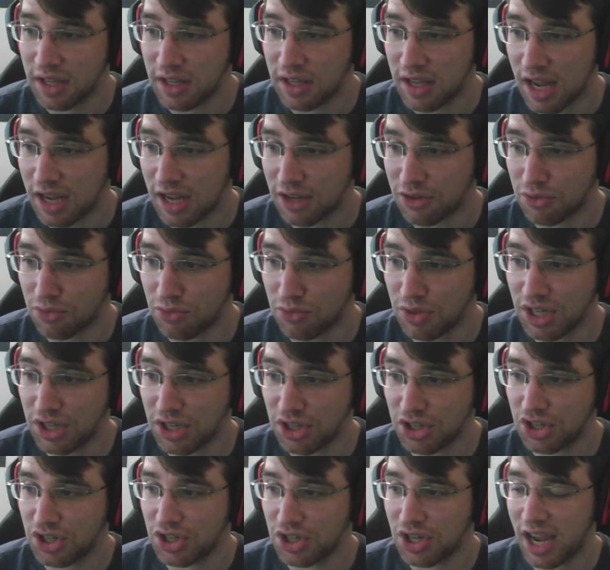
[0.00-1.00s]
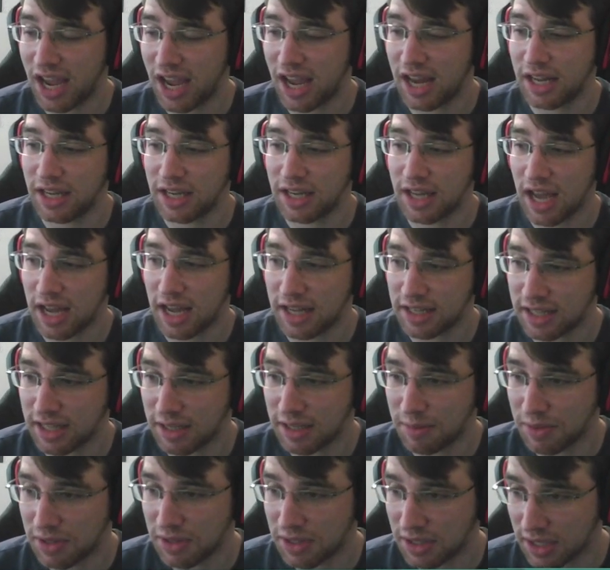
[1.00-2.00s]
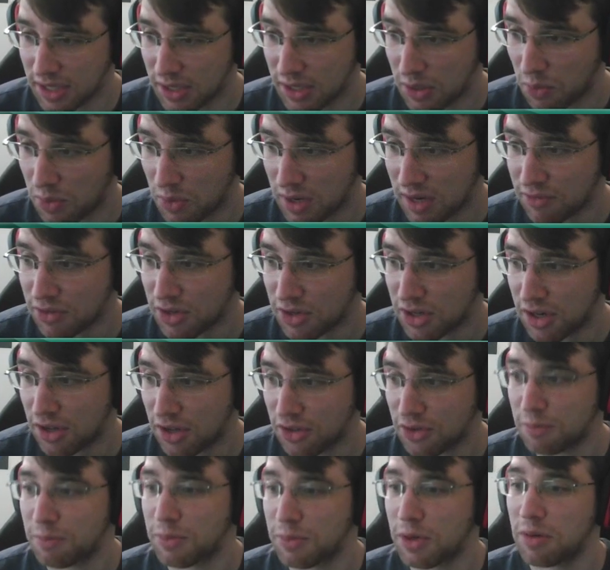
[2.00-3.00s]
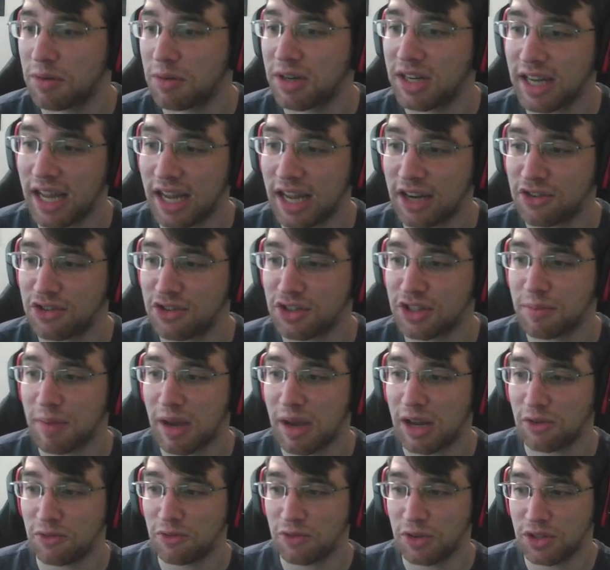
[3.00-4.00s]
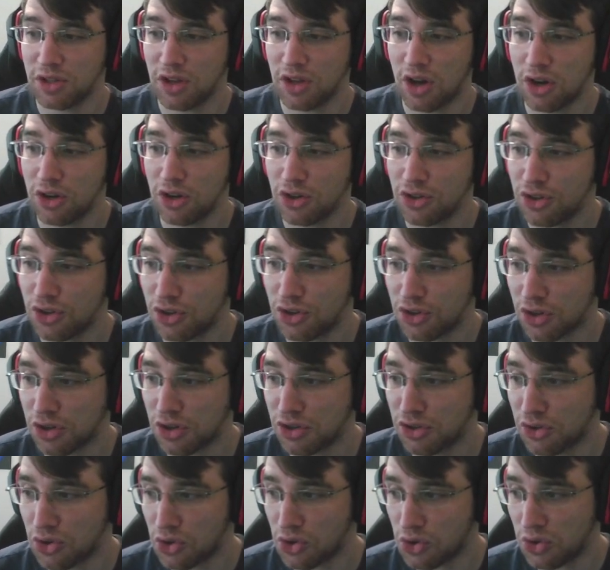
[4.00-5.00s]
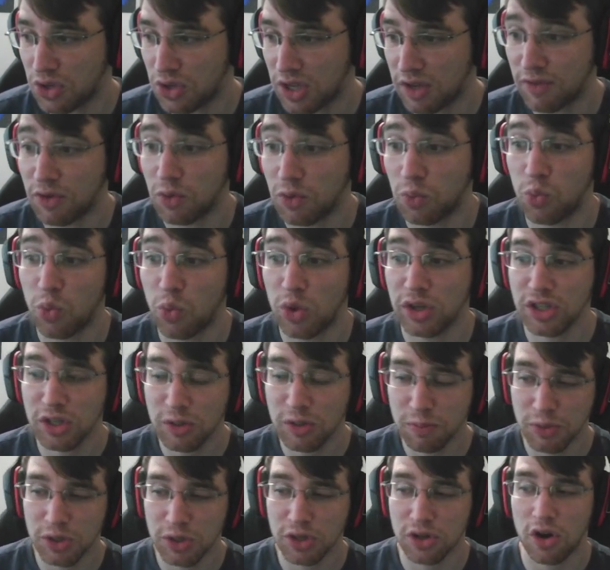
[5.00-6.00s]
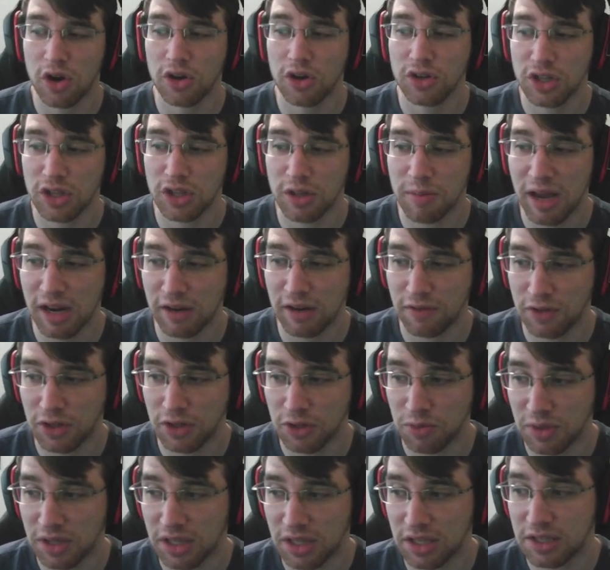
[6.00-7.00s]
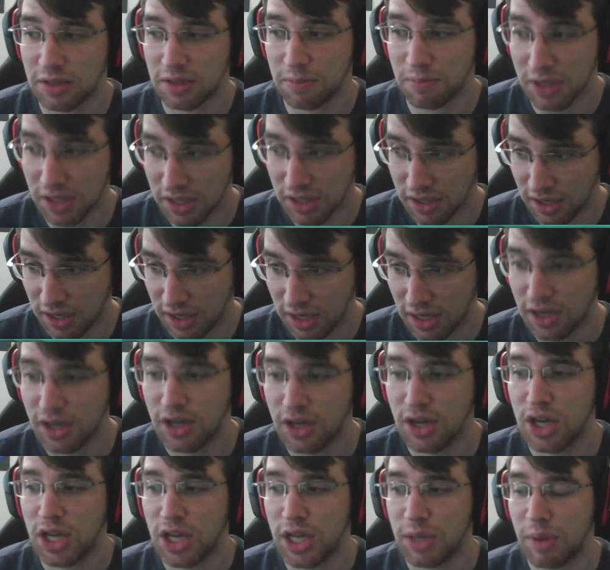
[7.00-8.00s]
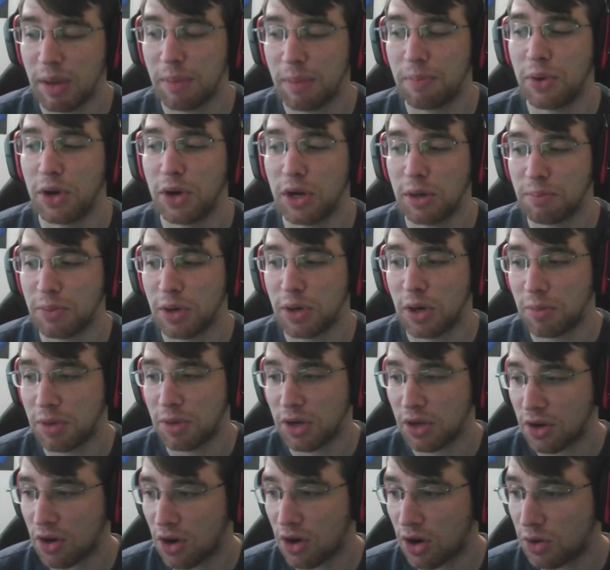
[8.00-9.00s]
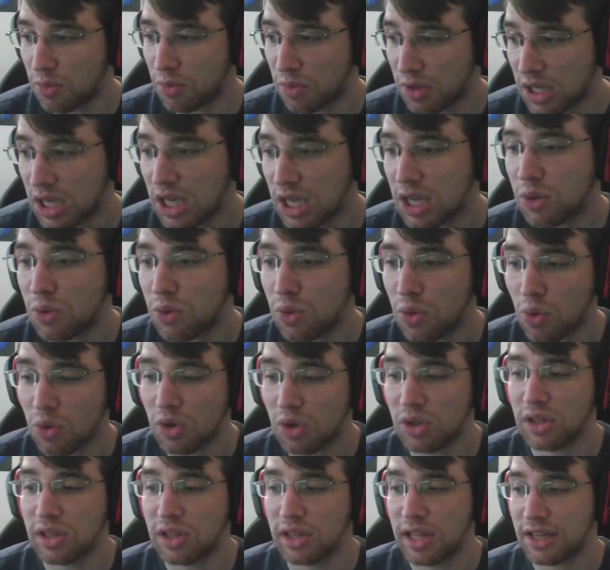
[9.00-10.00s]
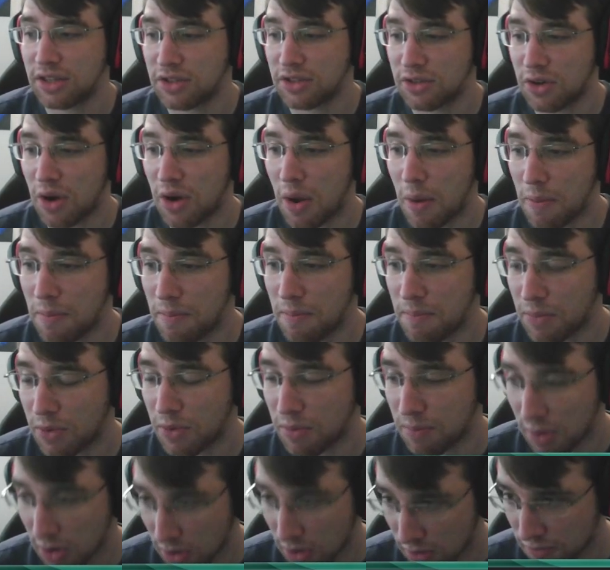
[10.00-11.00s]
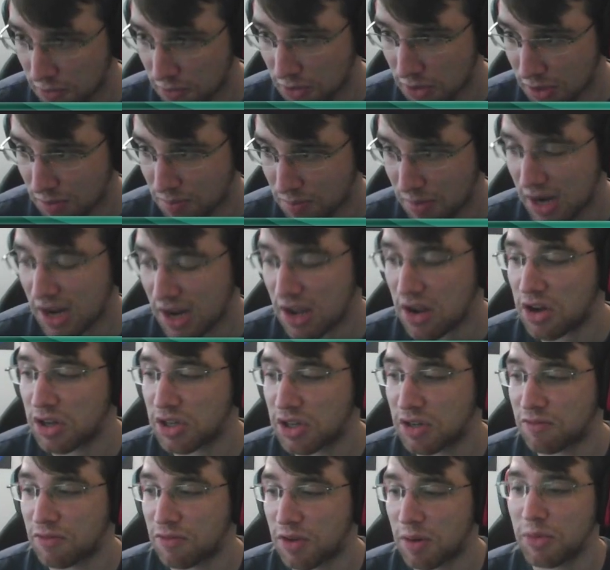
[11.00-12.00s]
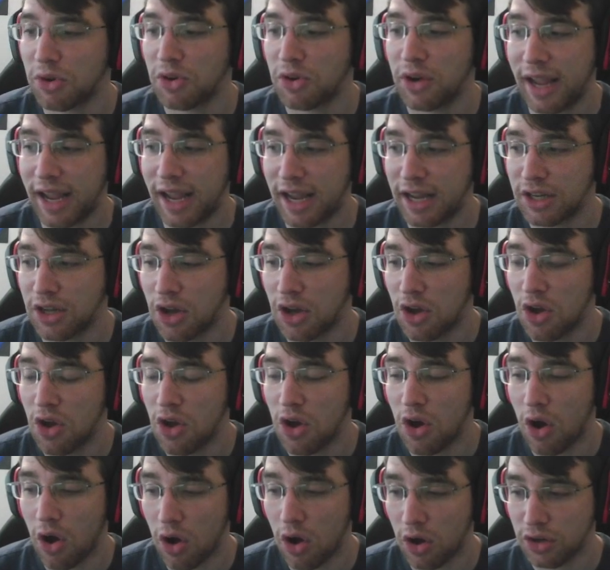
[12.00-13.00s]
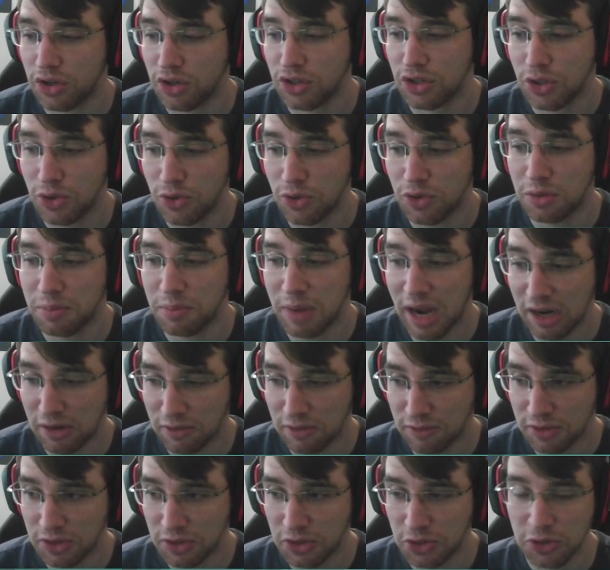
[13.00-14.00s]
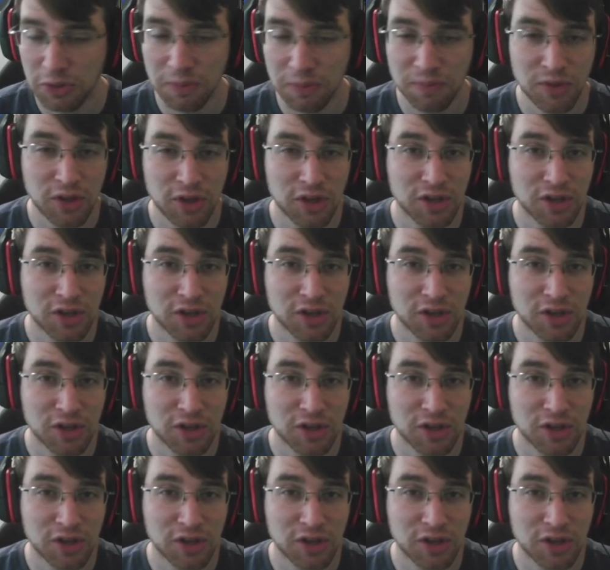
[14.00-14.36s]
Has reach, and it has the ability, whenever another permanent enters the battlefield under your control, if it wasn't put onto the battlefield with this ability, you may put a permanent card with equal or lesser converted mana cost from your hand onto the battlefield.